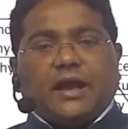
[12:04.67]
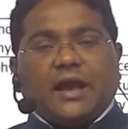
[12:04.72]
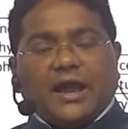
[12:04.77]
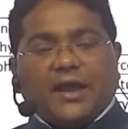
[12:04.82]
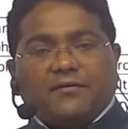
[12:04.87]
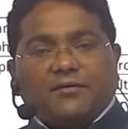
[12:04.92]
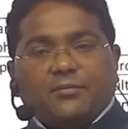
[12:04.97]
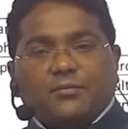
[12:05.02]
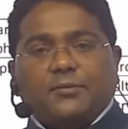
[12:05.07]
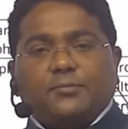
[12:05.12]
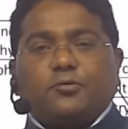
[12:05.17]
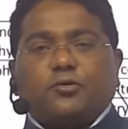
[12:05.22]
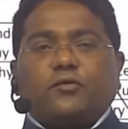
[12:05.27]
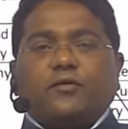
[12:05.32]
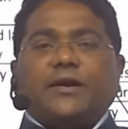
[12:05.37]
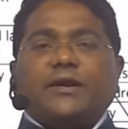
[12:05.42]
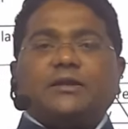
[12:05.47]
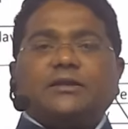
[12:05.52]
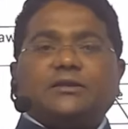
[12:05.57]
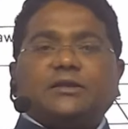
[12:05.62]
I will be
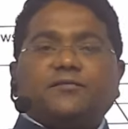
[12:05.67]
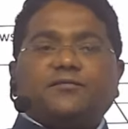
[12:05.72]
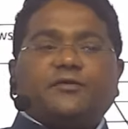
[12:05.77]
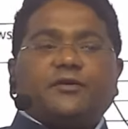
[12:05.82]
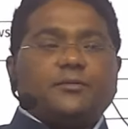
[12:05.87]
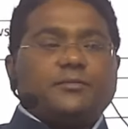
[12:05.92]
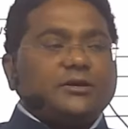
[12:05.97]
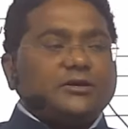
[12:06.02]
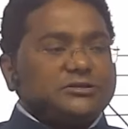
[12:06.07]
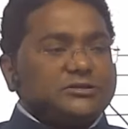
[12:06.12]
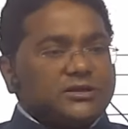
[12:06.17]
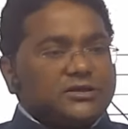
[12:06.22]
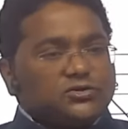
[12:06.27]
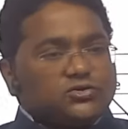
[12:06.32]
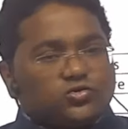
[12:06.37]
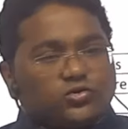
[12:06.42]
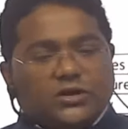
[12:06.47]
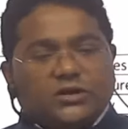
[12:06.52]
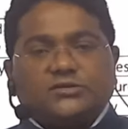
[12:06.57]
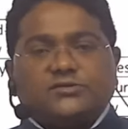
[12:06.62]
providing the information,
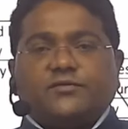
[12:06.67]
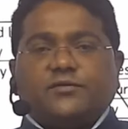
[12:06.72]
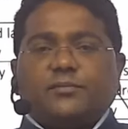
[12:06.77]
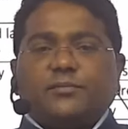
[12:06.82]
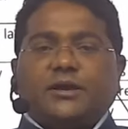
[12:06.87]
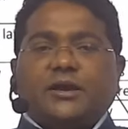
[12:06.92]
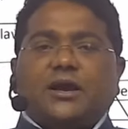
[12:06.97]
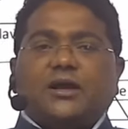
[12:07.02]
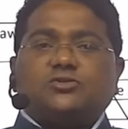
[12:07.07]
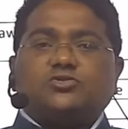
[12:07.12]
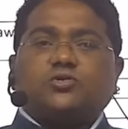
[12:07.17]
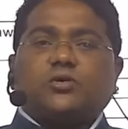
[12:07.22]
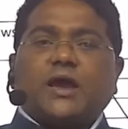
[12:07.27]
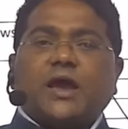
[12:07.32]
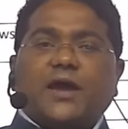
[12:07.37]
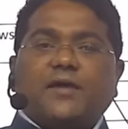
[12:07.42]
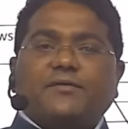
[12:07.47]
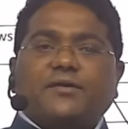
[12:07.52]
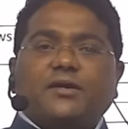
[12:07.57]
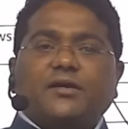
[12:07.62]
students will be also
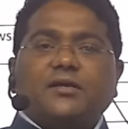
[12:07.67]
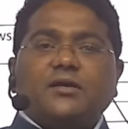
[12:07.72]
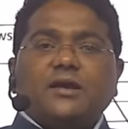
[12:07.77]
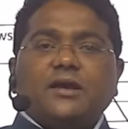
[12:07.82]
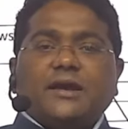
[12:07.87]
having.